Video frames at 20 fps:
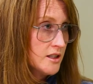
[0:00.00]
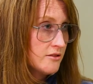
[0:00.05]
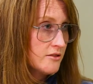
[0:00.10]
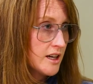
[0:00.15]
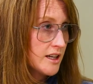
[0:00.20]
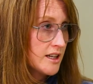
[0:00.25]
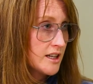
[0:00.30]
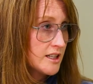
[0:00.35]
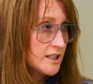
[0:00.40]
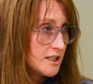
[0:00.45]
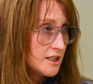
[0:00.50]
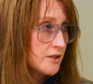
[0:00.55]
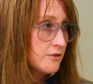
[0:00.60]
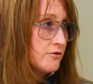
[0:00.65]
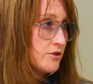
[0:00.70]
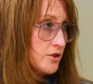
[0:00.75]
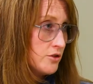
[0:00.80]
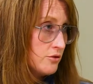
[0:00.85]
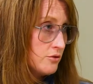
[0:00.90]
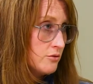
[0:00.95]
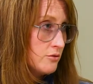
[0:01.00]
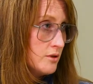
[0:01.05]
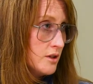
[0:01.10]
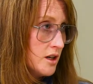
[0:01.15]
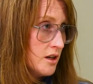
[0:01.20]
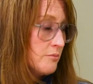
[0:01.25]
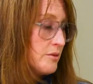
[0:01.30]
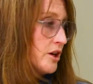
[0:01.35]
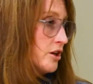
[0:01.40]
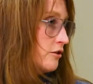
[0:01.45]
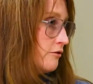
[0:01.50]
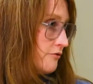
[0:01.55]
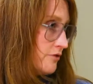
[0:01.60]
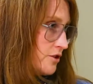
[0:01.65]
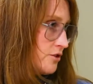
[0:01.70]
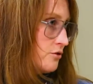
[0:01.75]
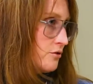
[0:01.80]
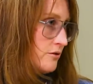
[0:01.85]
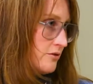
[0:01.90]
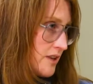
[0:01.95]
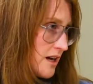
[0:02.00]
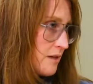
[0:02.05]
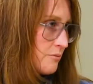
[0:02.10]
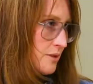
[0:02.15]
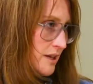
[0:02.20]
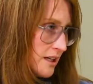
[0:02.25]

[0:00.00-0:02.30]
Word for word: that can give you a better view of that